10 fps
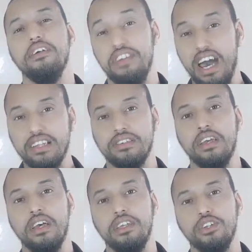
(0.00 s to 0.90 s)
that
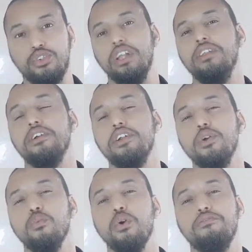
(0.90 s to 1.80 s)
the
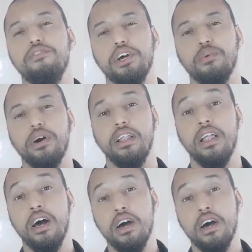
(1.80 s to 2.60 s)
children were very well.